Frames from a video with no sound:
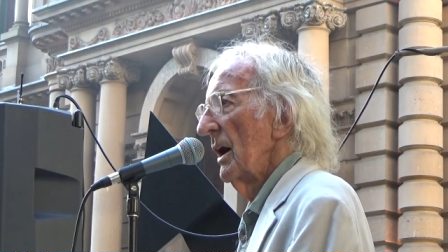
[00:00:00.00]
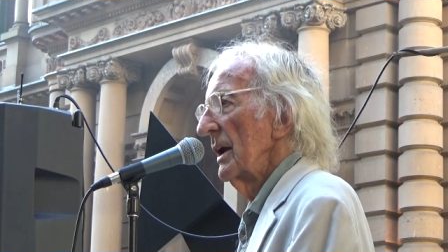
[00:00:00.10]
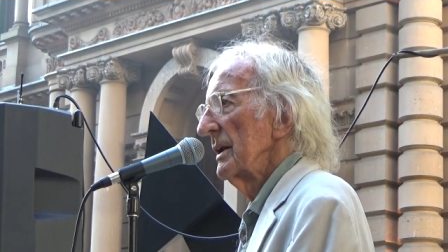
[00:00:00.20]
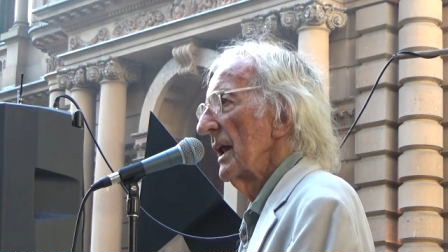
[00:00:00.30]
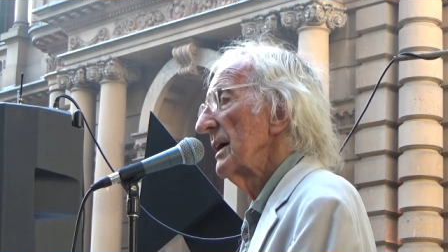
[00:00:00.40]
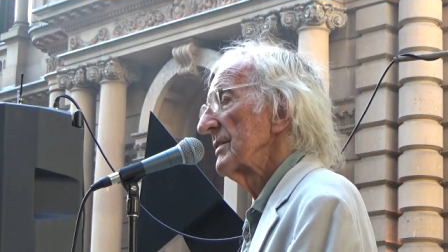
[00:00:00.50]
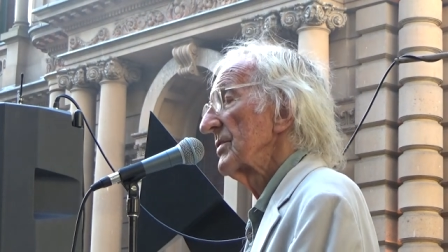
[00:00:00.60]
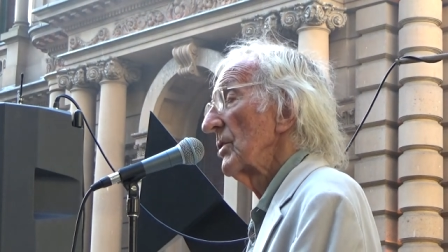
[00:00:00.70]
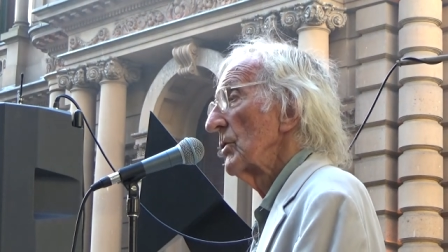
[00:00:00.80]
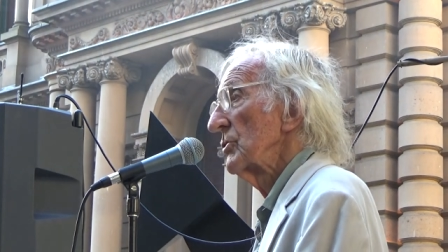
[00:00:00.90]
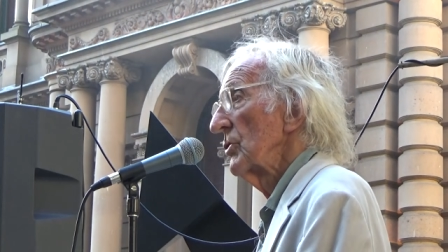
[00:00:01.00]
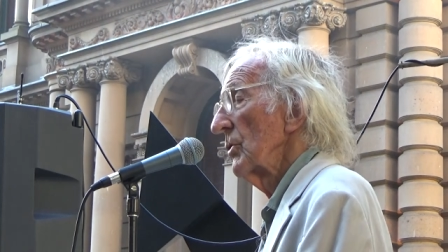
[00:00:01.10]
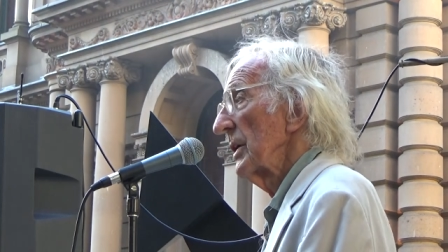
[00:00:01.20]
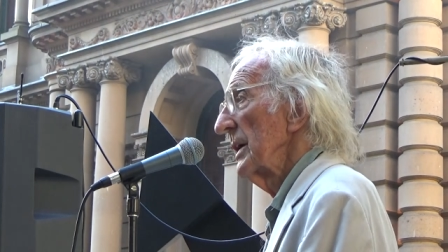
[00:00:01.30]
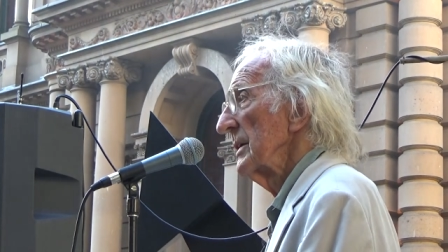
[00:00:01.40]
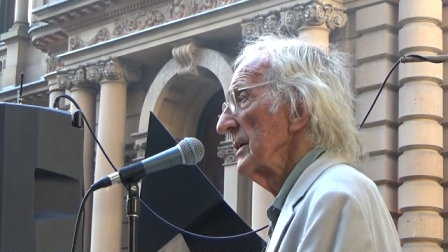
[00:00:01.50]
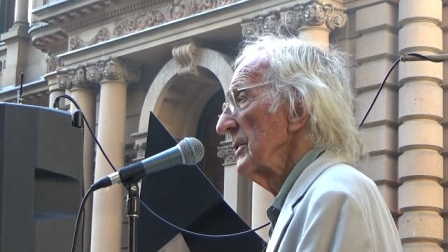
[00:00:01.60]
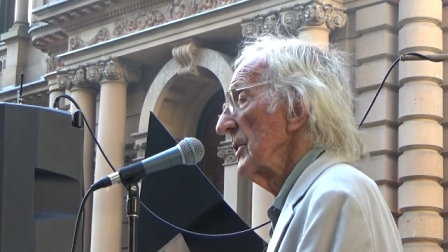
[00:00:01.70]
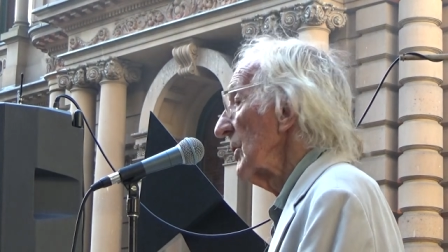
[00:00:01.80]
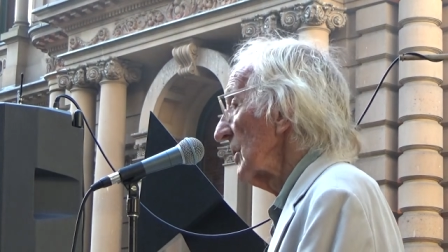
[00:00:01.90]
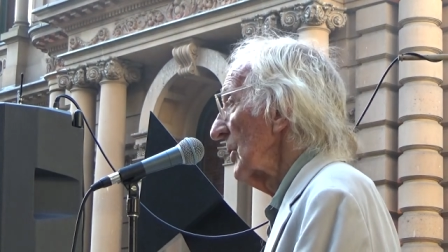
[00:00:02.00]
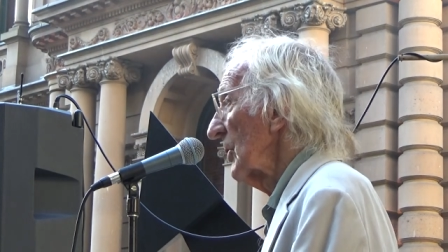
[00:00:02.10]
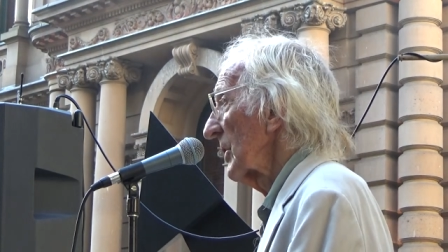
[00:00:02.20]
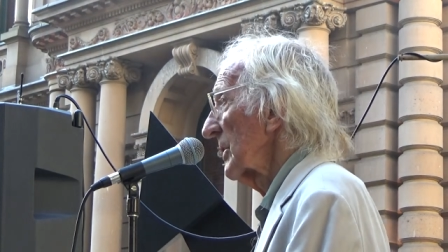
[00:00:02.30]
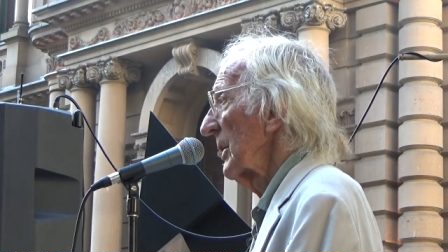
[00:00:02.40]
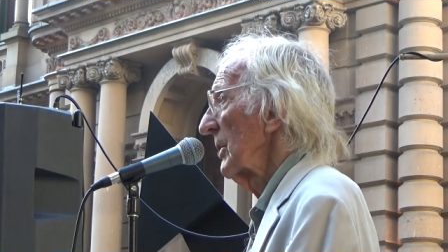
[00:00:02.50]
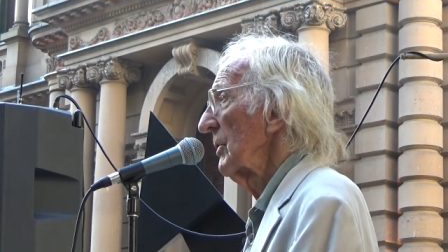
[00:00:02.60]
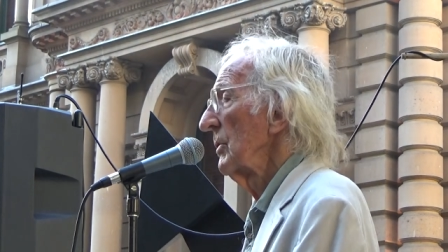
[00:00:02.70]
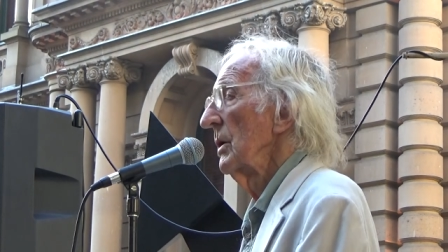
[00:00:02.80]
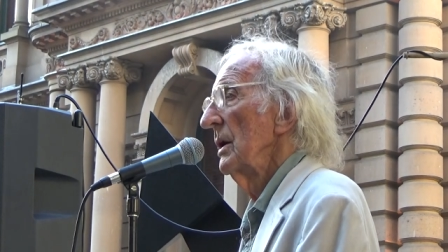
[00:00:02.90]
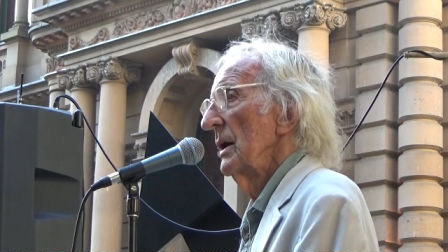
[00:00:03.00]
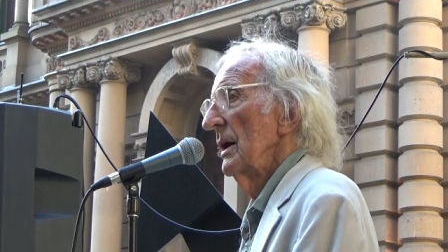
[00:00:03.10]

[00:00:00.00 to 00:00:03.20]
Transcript: I last saw Julian not long ago,